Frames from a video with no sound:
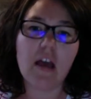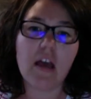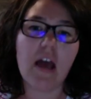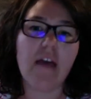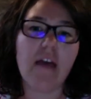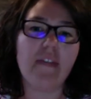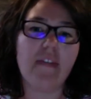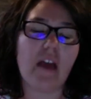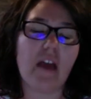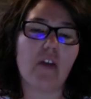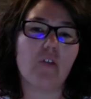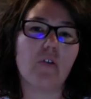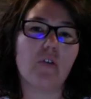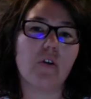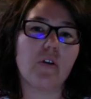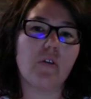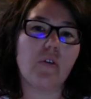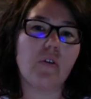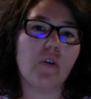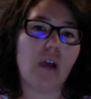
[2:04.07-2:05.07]
And that
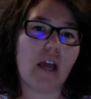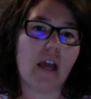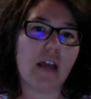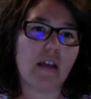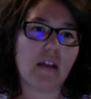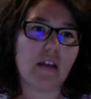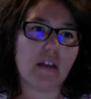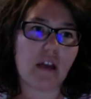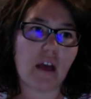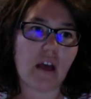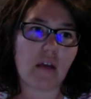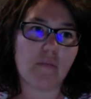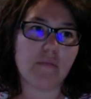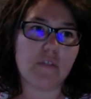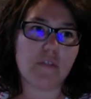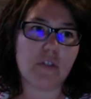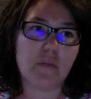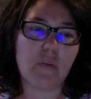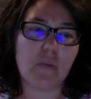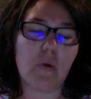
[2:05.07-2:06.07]
grew to
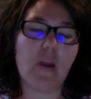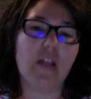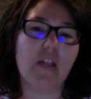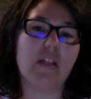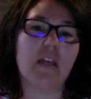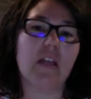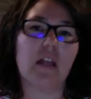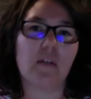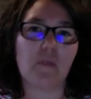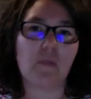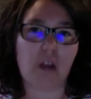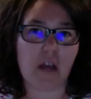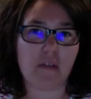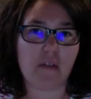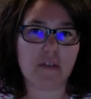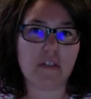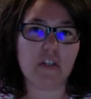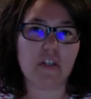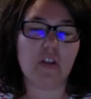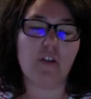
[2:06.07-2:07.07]
the point that when I
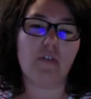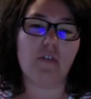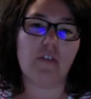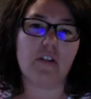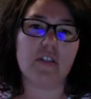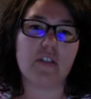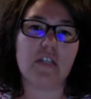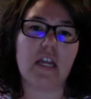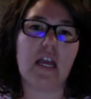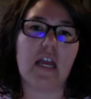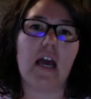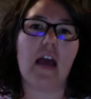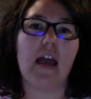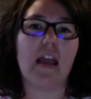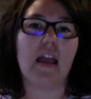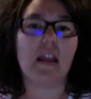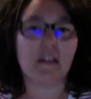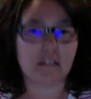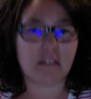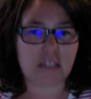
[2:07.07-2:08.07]
was in university,
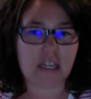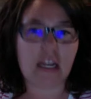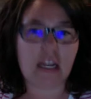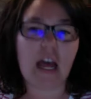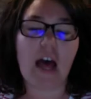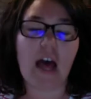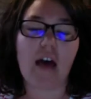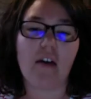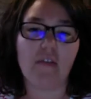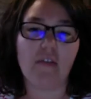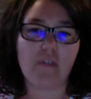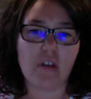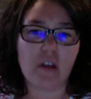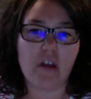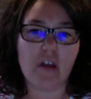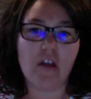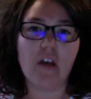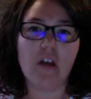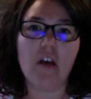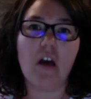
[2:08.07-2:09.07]
I did have
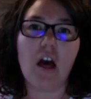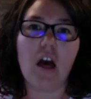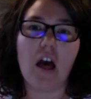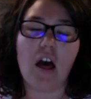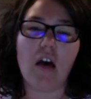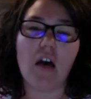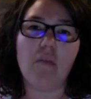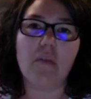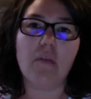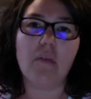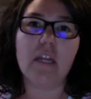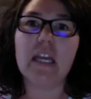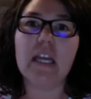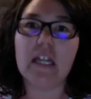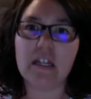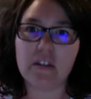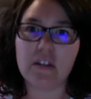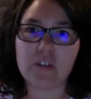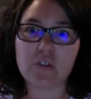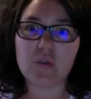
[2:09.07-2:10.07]
an
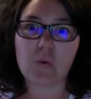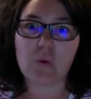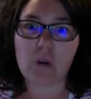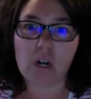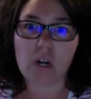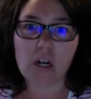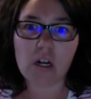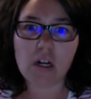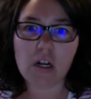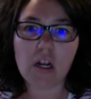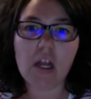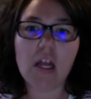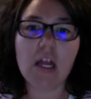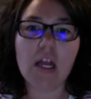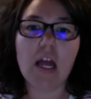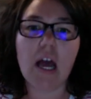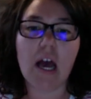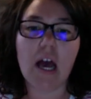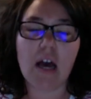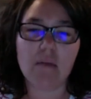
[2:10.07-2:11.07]
eating disorder,
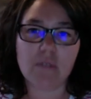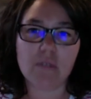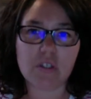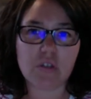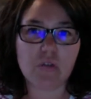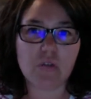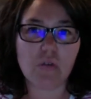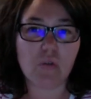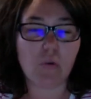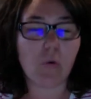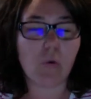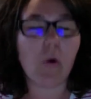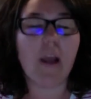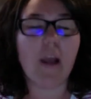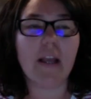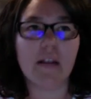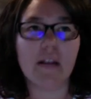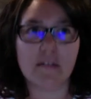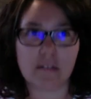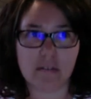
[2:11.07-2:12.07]
just
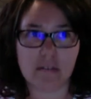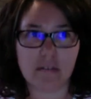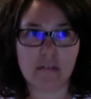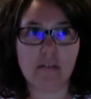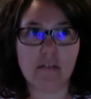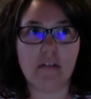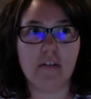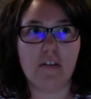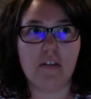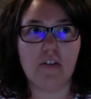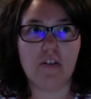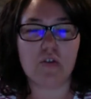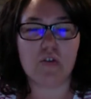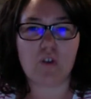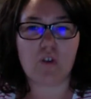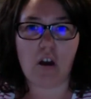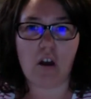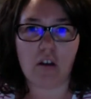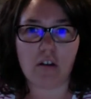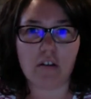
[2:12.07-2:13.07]
quite
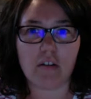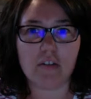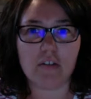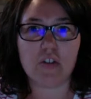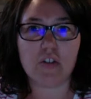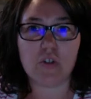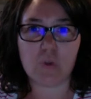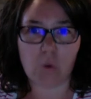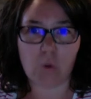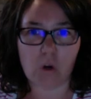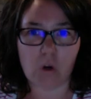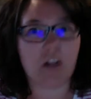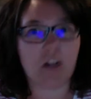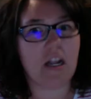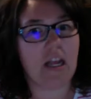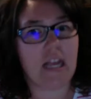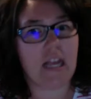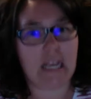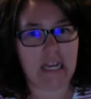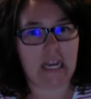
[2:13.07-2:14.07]
strong
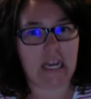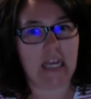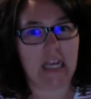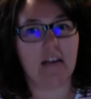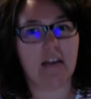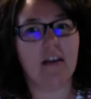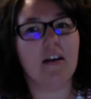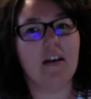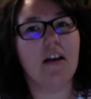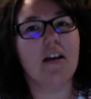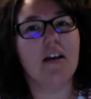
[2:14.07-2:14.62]
disordered eating.